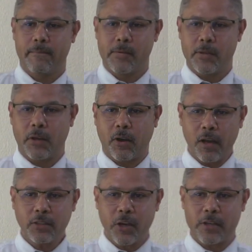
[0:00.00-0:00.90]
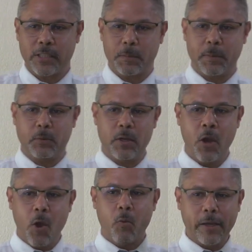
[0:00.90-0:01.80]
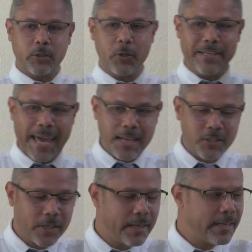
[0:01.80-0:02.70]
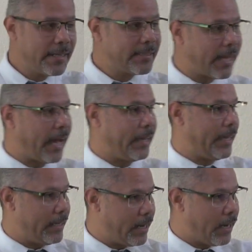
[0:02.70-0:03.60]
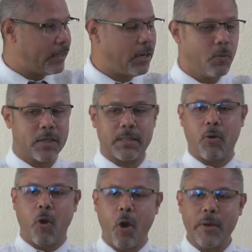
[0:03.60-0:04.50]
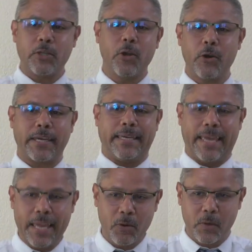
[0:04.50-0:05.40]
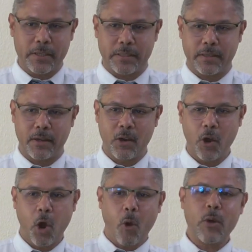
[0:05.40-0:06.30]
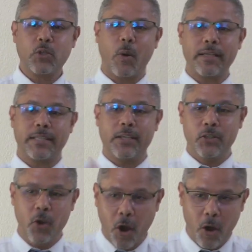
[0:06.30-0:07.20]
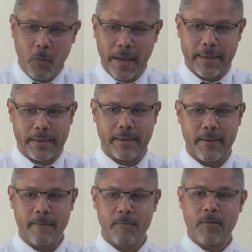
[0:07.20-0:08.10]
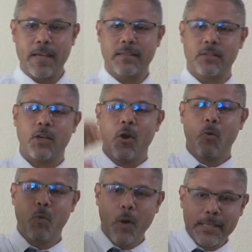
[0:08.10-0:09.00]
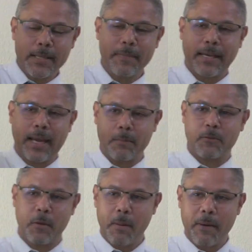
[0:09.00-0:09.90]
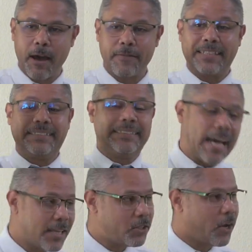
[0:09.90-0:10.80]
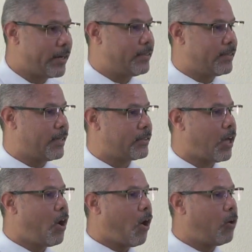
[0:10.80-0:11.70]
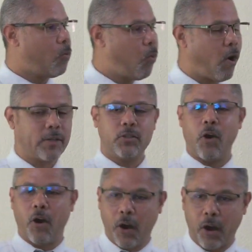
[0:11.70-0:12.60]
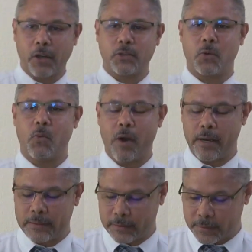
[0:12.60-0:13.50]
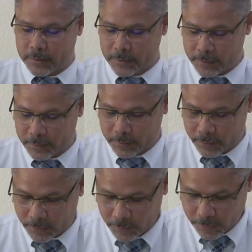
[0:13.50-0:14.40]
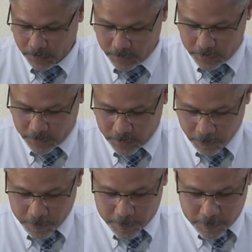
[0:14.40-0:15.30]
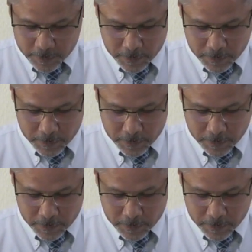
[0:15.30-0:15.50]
So the contrast is between what you naturally desire in earthly wisdom, always looking inward, always wanting your way, versus wisdom that comes from above that does not insist on what your heart wants. See the difference?